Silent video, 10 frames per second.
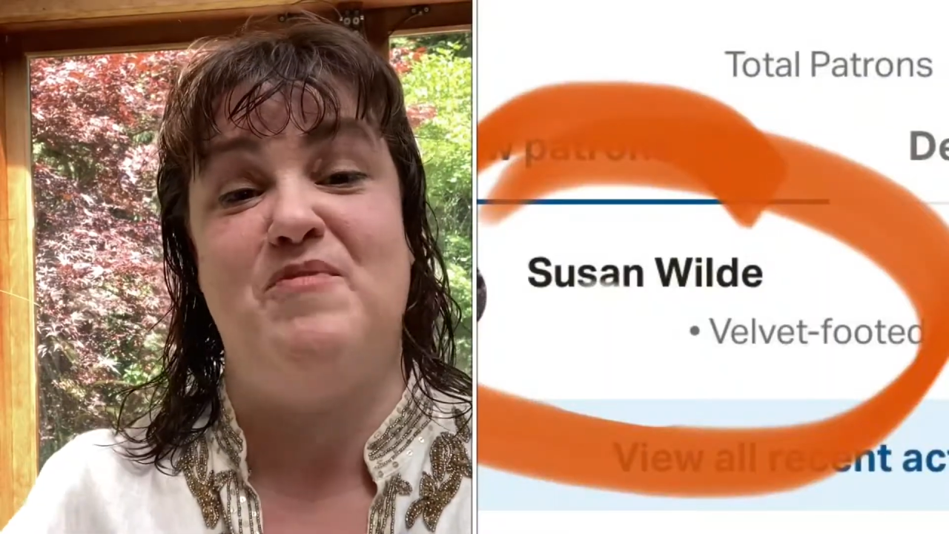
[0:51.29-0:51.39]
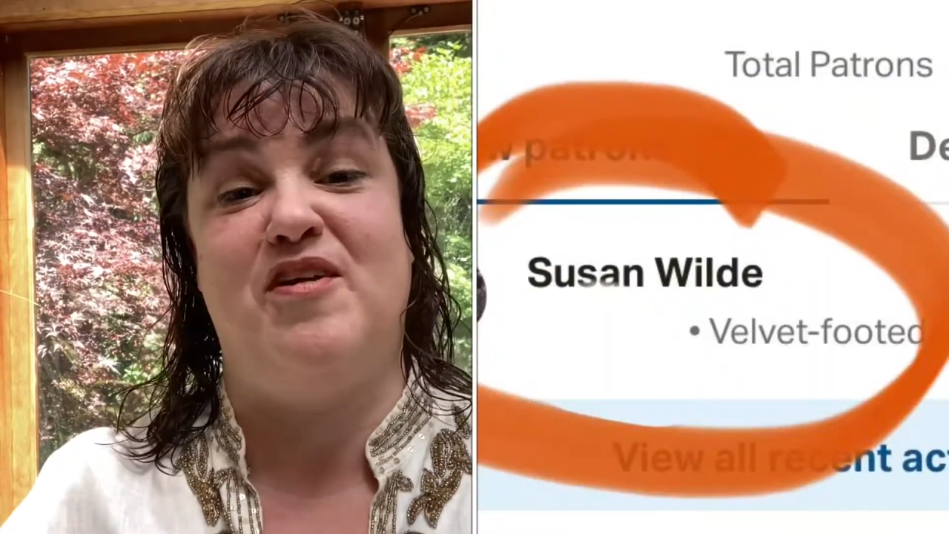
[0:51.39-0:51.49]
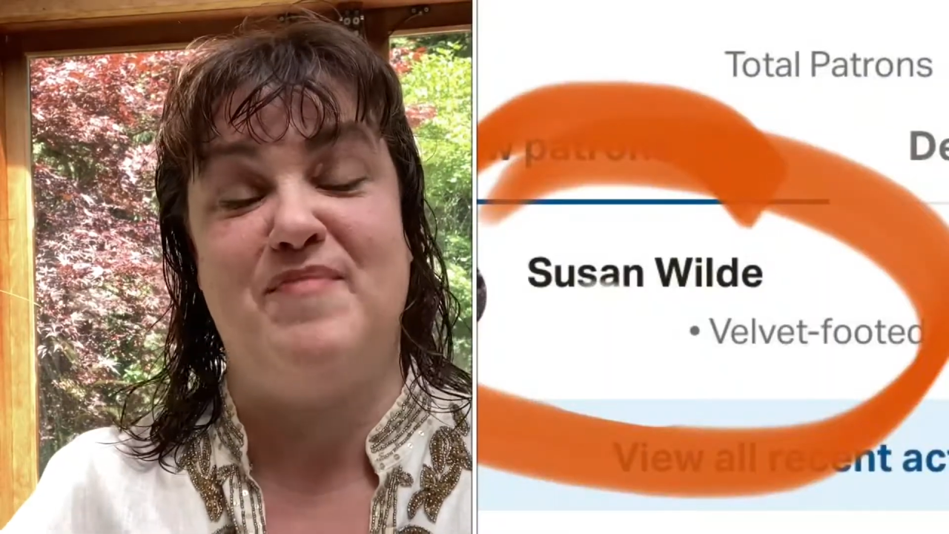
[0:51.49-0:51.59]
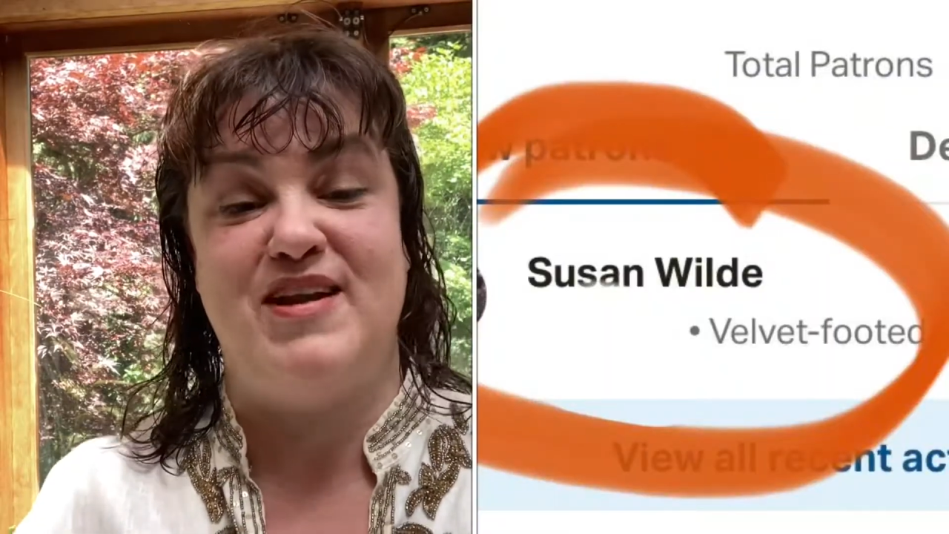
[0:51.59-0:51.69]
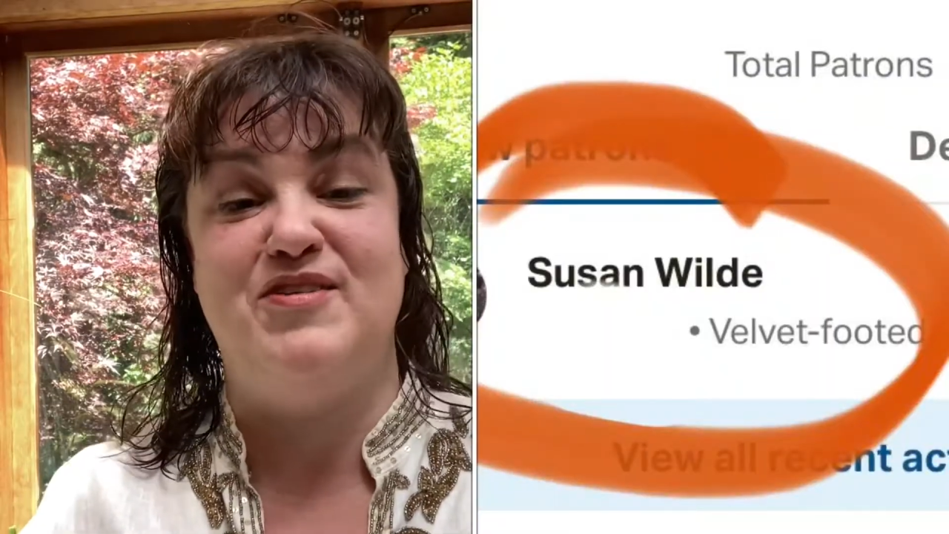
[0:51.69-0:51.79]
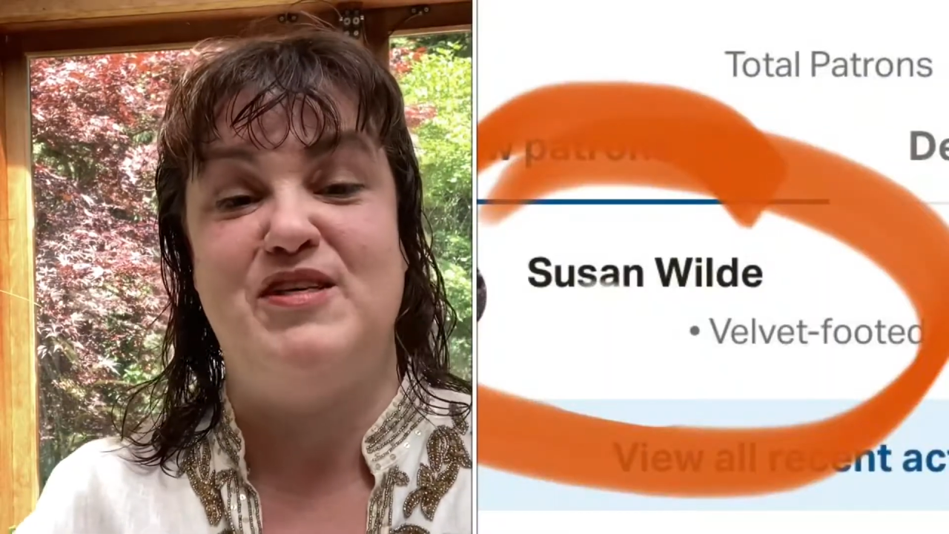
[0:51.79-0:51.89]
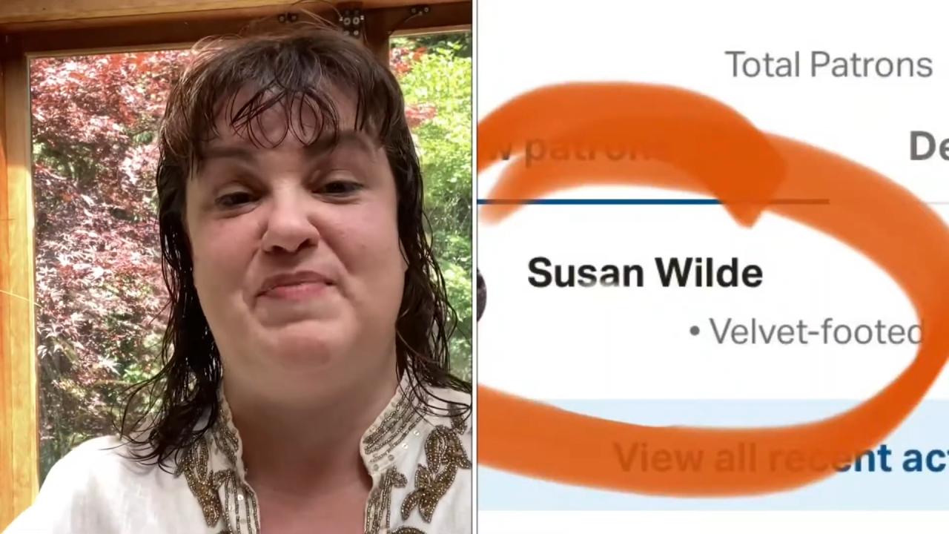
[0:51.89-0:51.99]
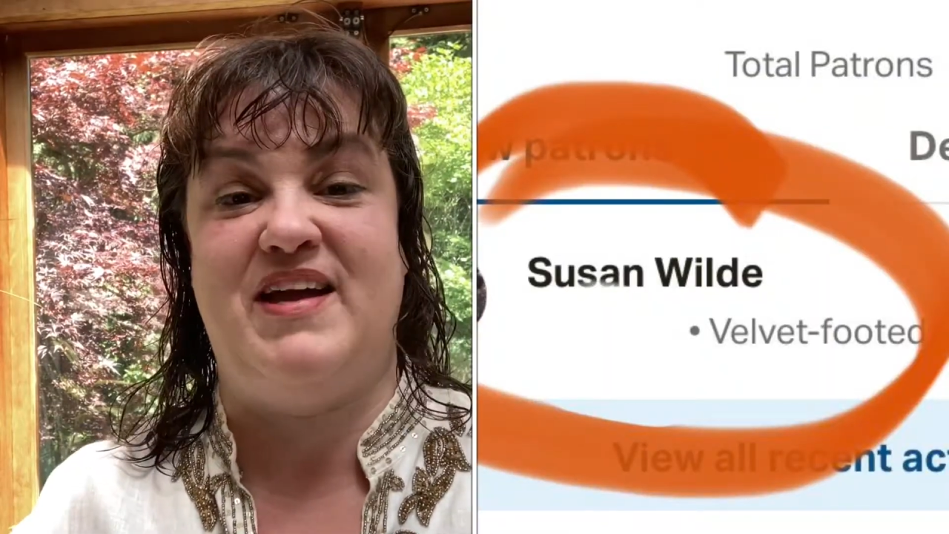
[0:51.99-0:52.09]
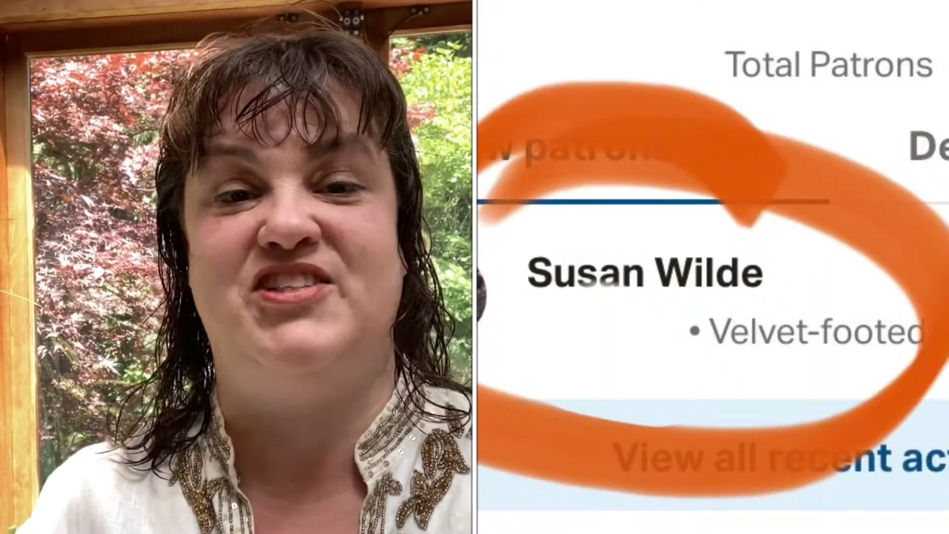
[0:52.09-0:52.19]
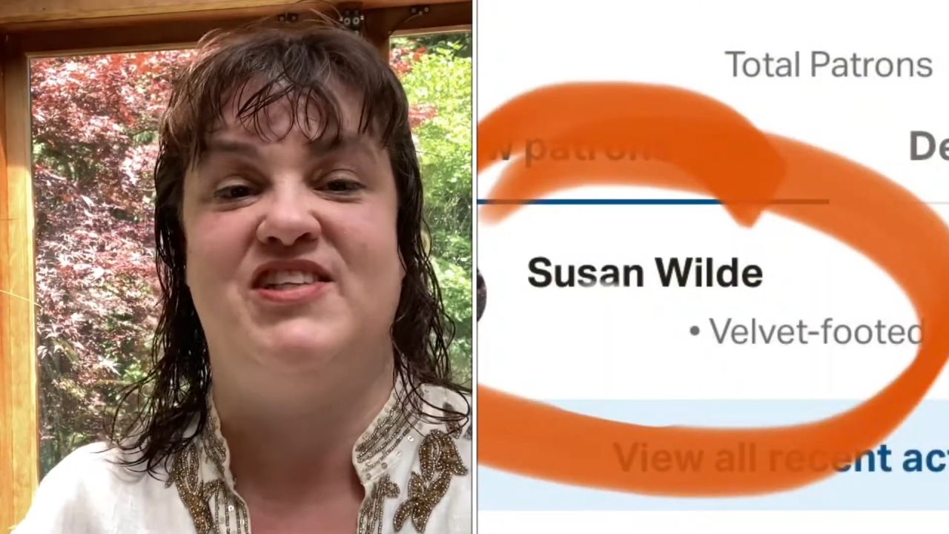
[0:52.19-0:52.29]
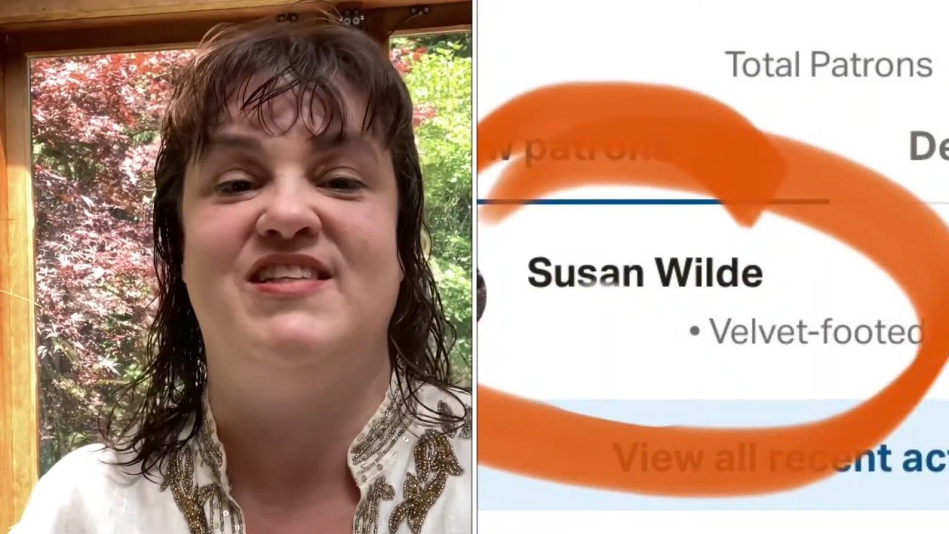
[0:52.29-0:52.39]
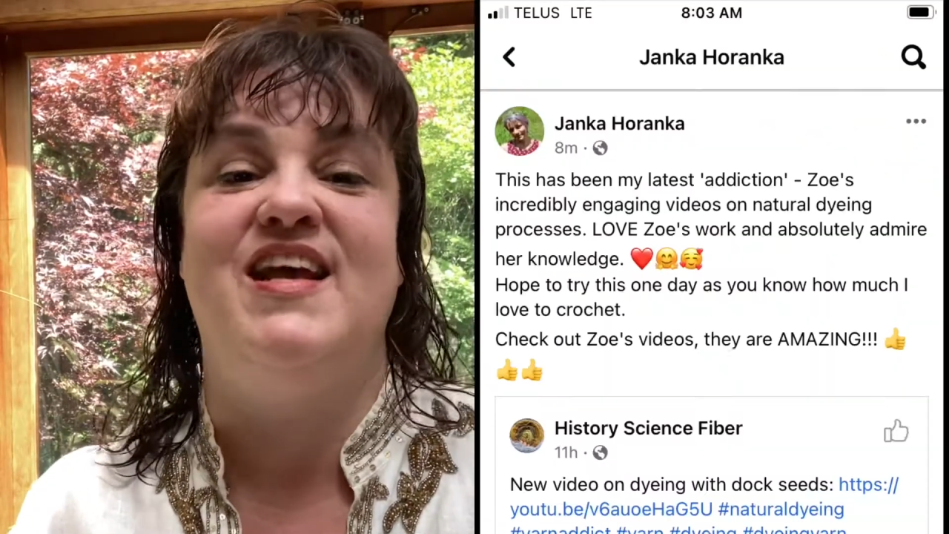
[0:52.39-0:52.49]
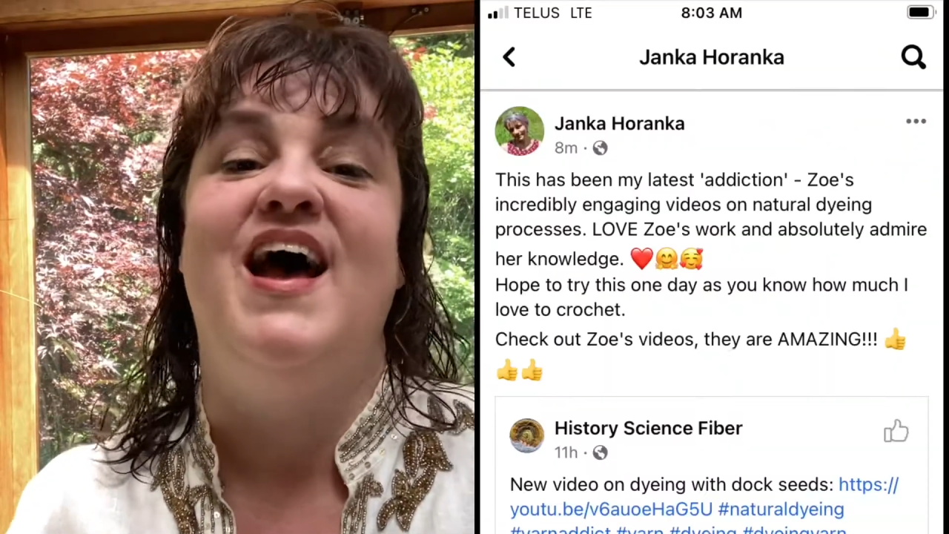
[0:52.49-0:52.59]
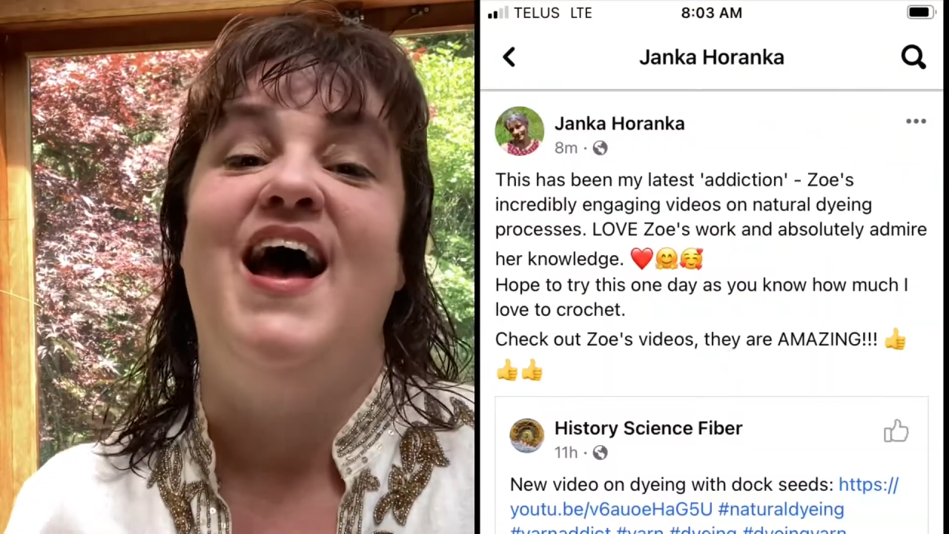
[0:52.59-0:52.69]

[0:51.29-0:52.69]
one of my newest patrons,